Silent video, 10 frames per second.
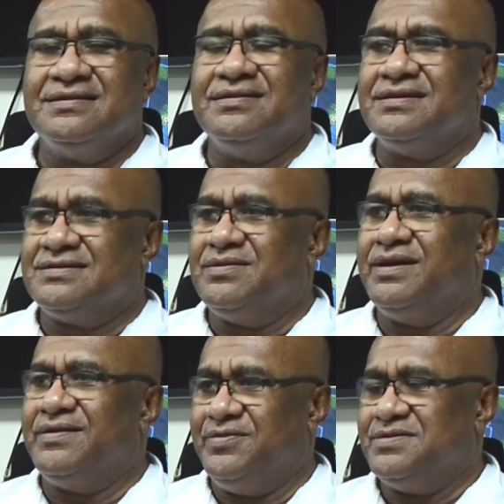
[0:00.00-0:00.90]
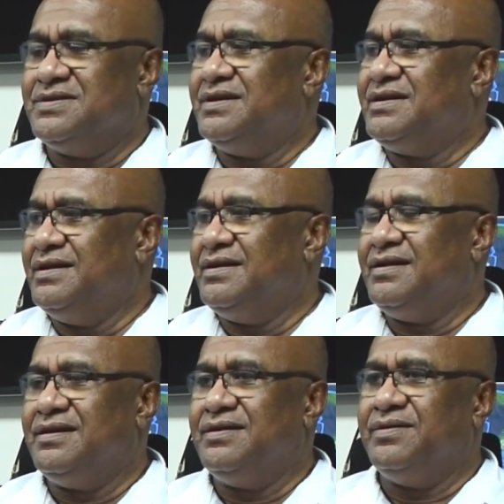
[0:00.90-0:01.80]
So that's quite fortunate,
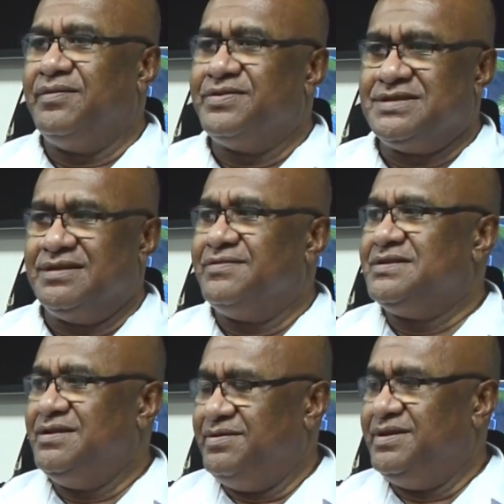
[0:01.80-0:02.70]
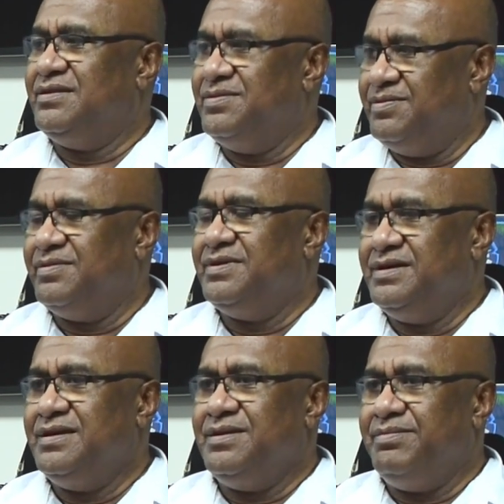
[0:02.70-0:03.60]
and obviously we need to
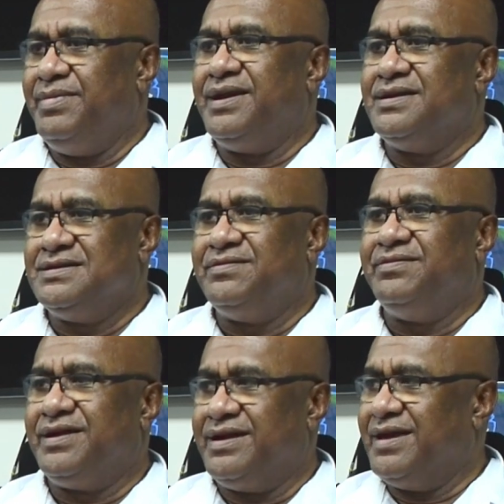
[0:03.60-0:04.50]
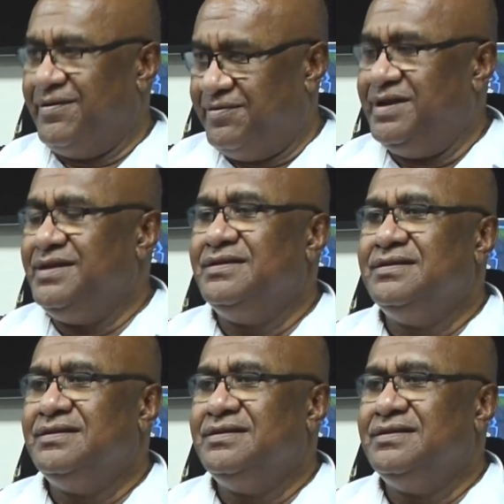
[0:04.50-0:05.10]
manage it very carefully.